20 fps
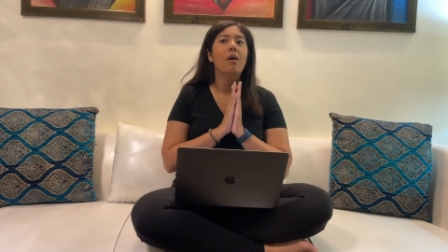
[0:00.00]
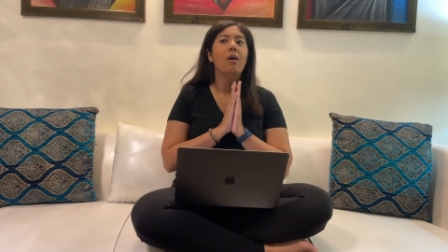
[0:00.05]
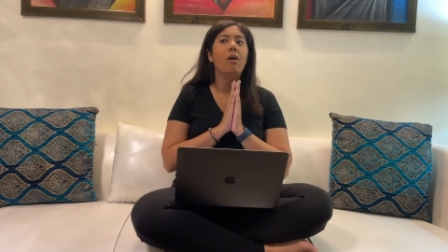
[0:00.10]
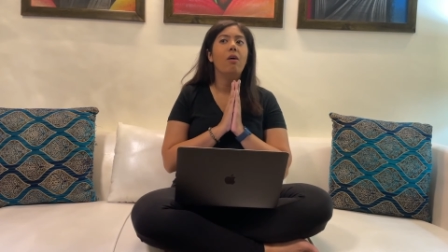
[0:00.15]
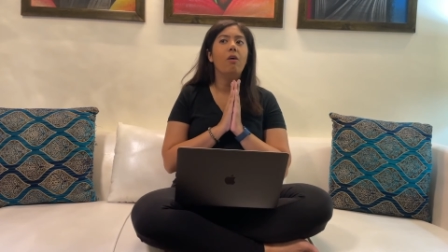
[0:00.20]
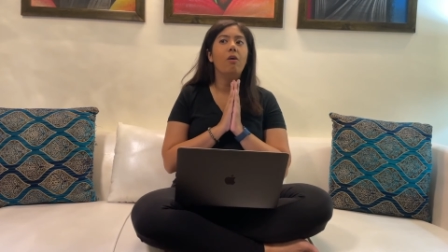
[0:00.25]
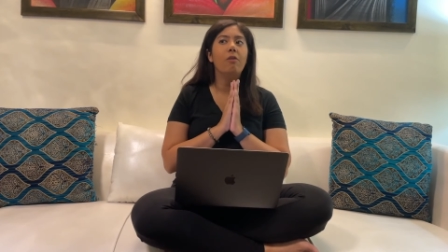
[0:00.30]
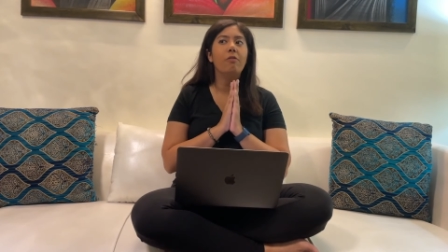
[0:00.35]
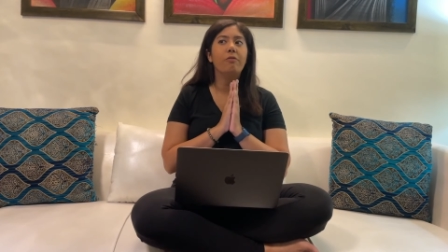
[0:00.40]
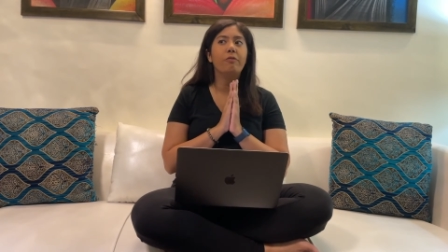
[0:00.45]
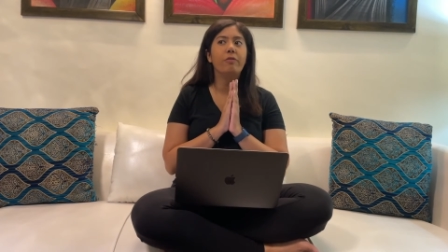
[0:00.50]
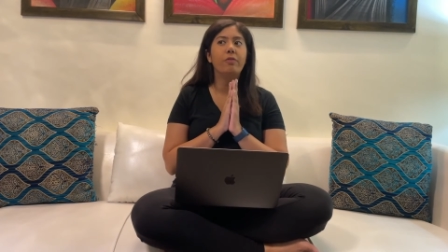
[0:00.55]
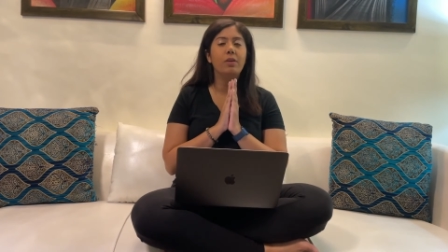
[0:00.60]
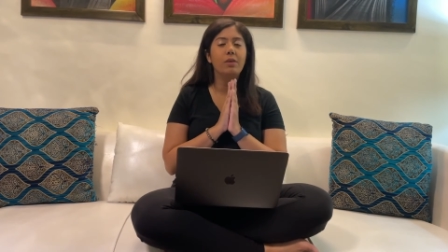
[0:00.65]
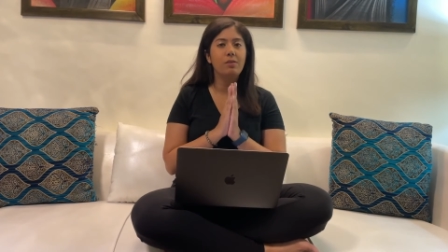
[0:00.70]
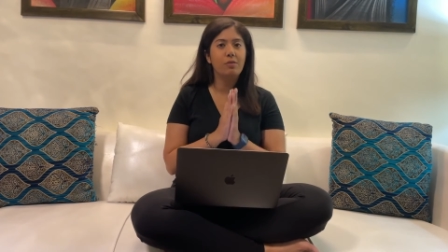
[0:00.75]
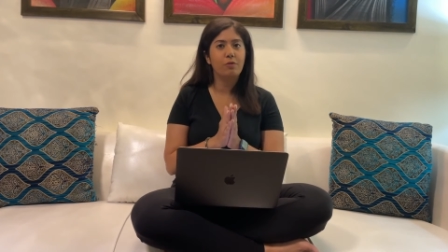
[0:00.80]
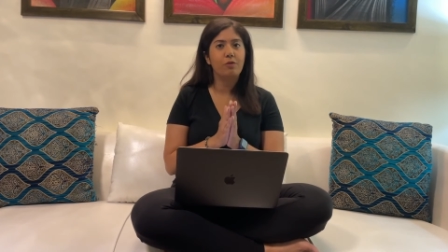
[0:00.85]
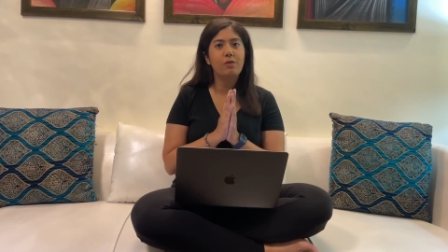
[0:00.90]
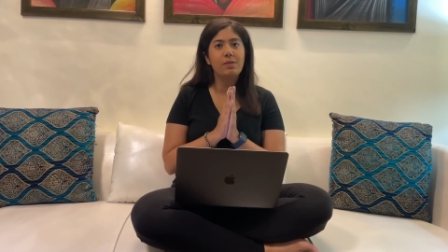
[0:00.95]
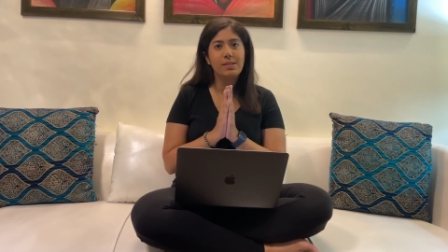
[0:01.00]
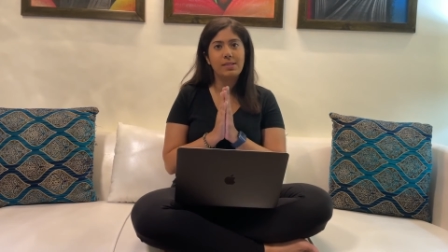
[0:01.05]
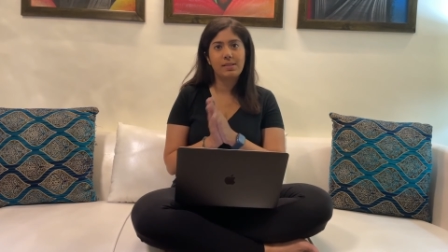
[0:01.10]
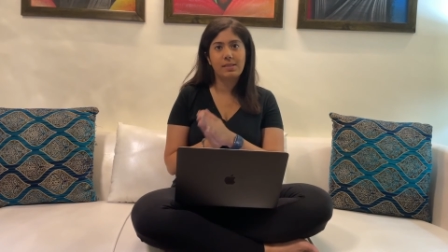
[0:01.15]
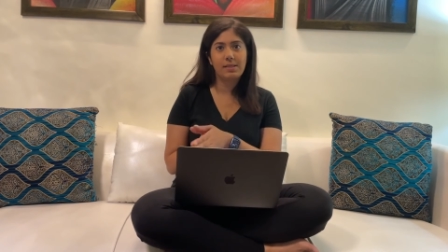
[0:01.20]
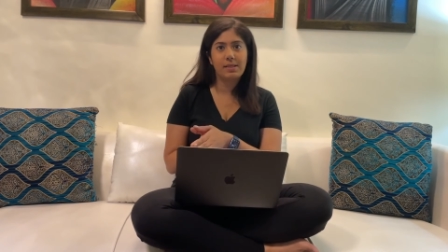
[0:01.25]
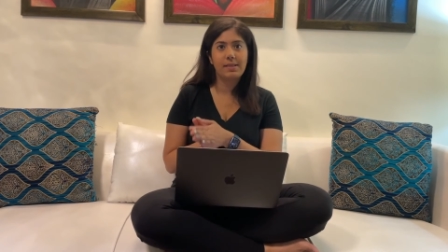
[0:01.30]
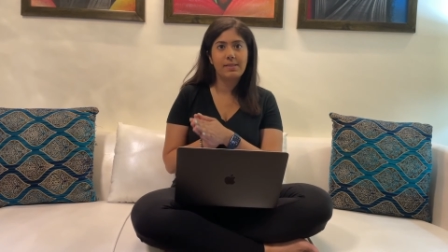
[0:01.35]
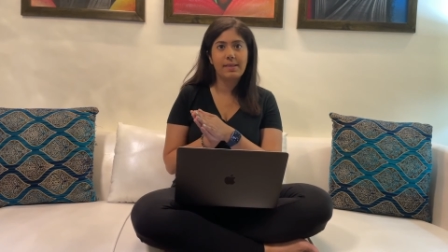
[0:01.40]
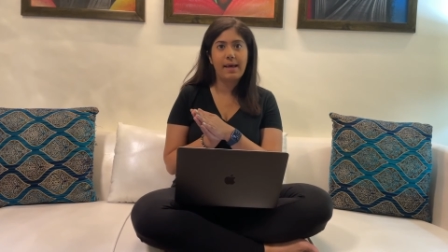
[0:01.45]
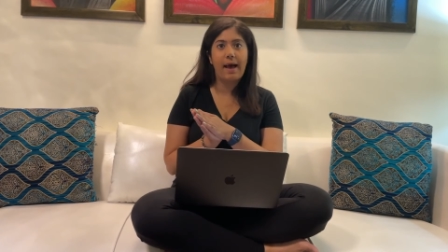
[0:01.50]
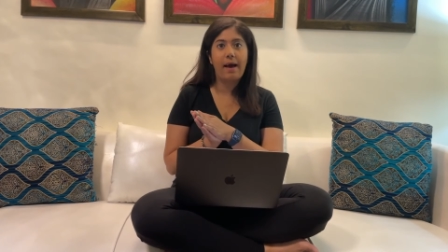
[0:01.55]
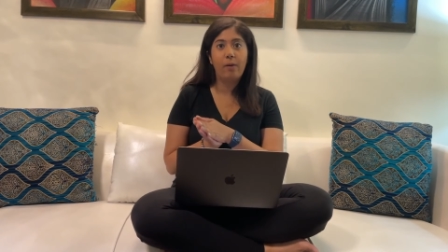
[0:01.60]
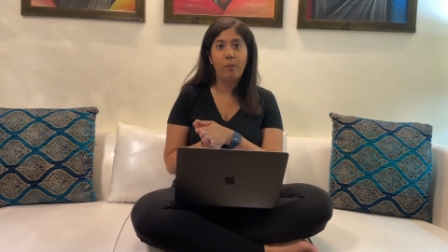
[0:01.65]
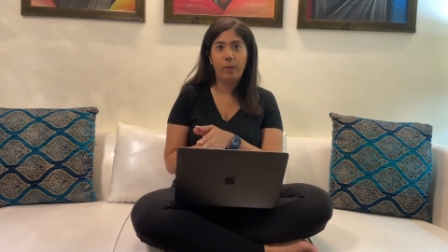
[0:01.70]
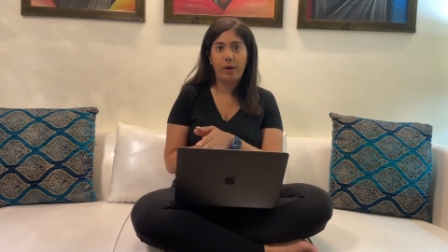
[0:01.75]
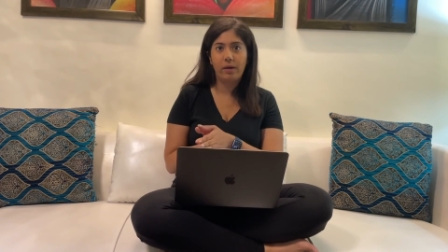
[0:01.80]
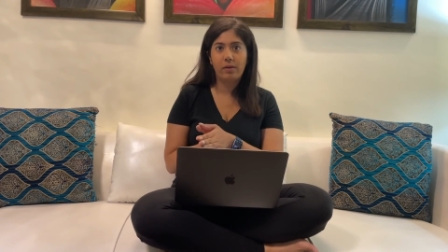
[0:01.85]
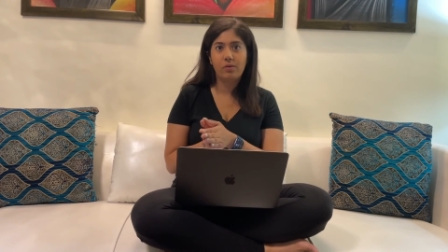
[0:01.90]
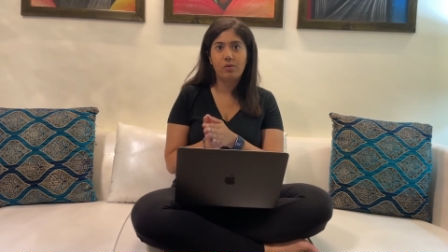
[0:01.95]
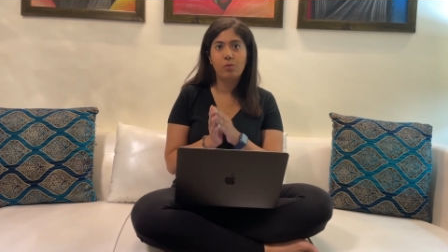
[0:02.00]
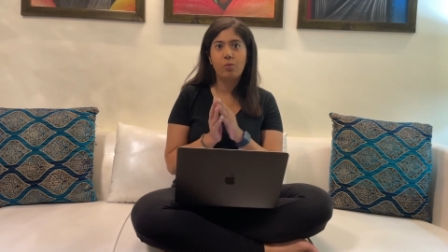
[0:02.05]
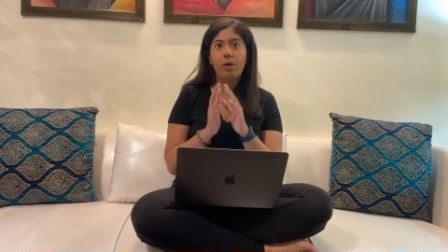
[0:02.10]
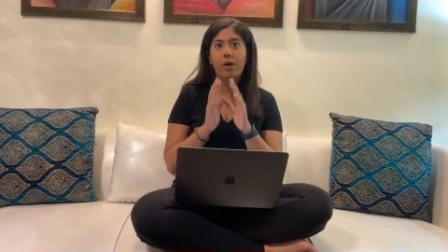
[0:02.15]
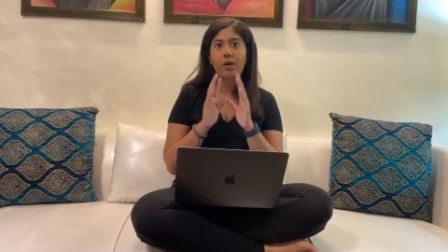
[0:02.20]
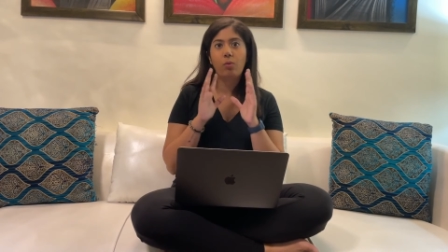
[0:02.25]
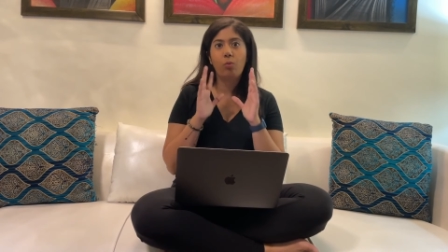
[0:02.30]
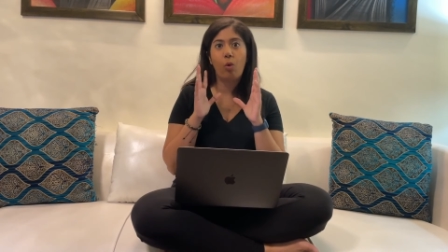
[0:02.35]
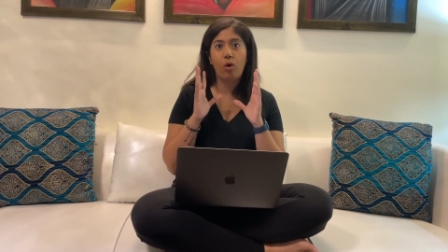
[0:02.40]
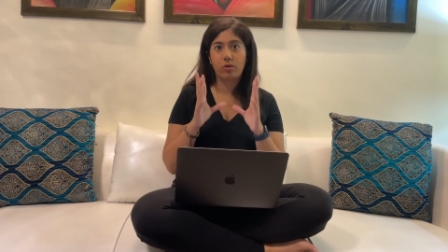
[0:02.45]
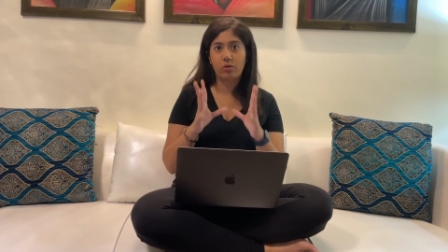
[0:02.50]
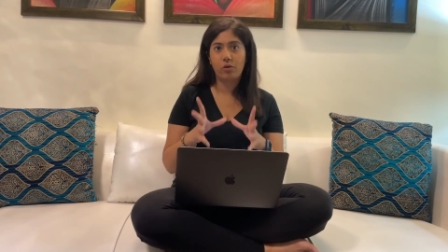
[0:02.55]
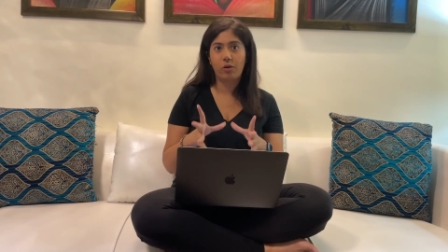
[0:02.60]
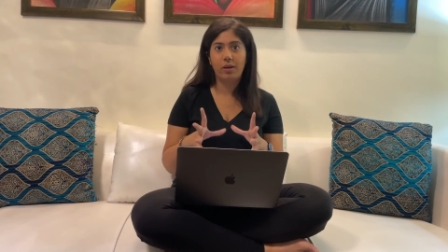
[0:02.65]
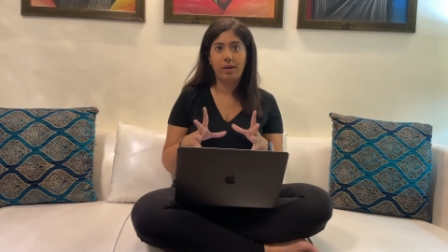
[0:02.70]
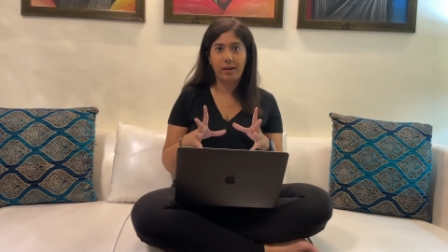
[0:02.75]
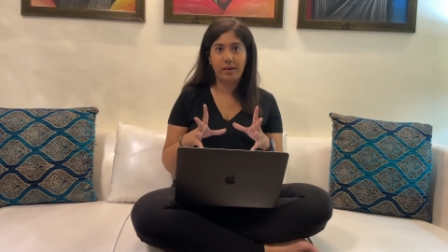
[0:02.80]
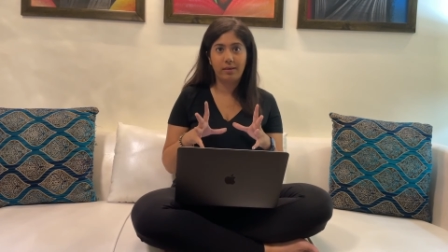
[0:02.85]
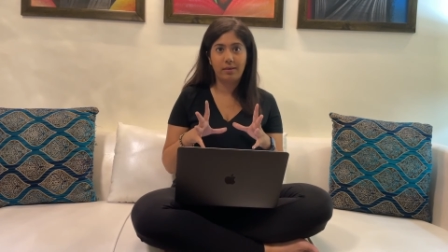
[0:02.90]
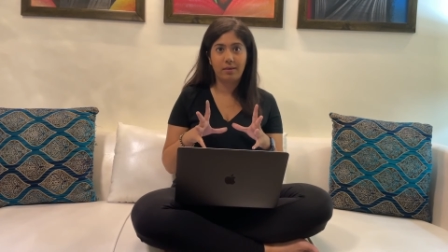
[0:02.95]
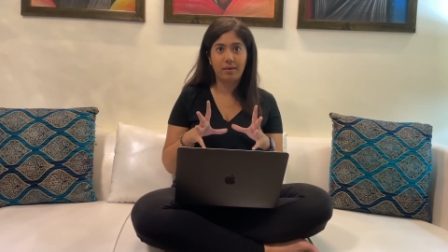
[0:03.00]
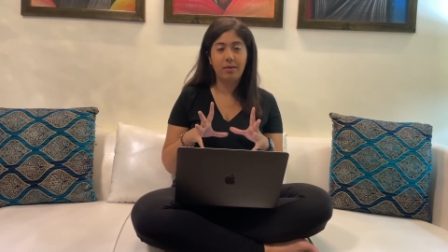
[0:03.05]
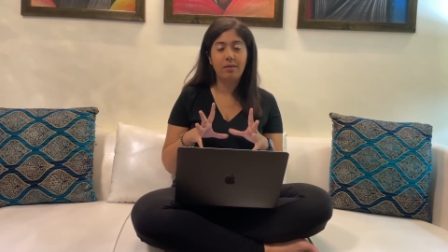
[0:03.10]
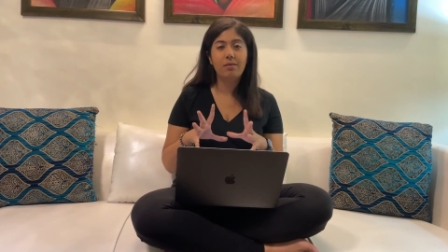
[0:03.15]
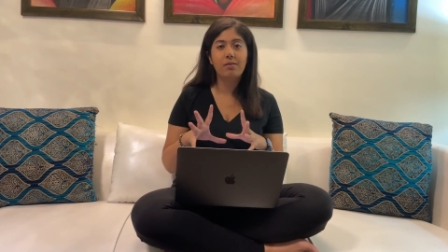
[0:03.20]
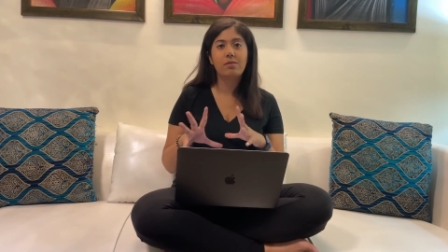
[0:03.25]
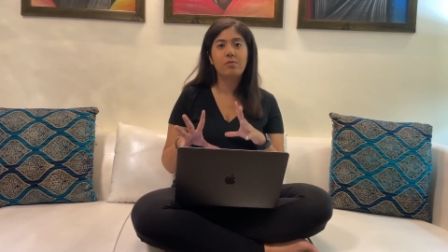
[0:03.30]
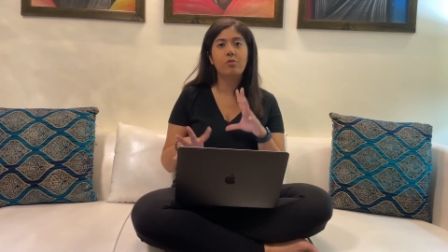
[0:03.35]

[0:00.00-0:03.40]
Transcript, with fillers: of the different cities I went to and what all I did,